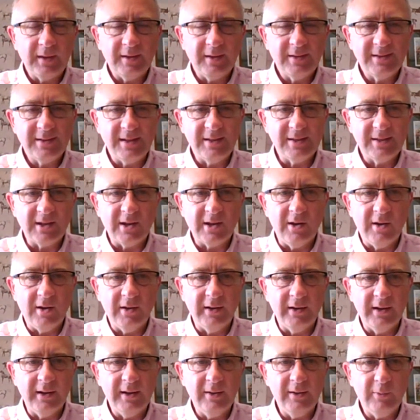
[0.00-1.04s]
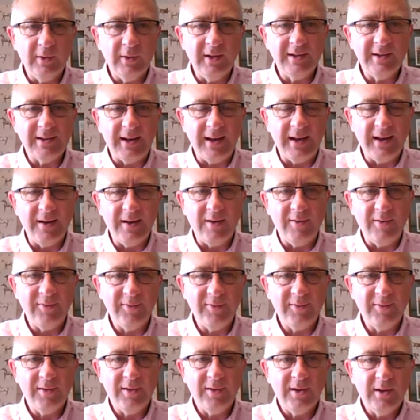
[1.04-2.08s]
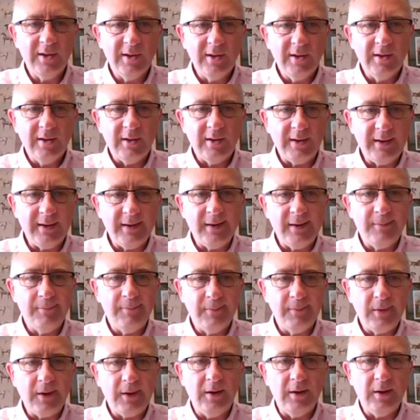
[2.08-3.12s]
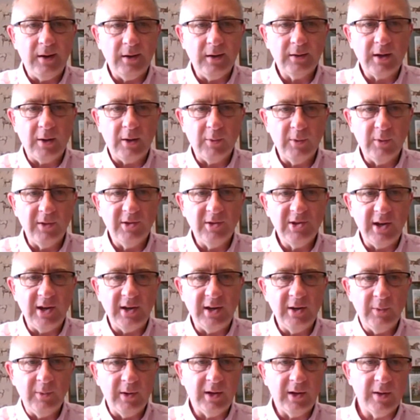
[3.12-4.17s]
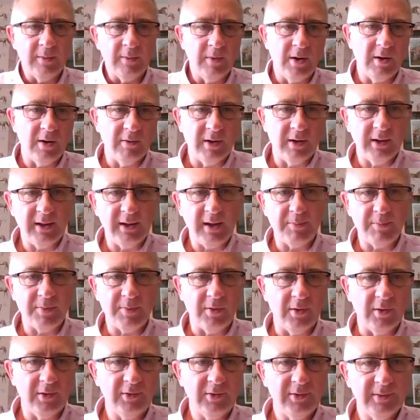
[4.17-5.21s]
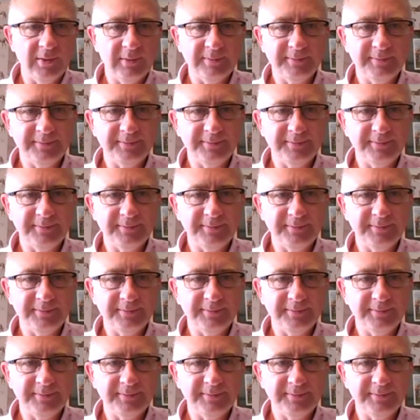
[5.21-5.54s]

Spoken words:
Siskany with his layoff, I'd go with a genuine Kamari at that price.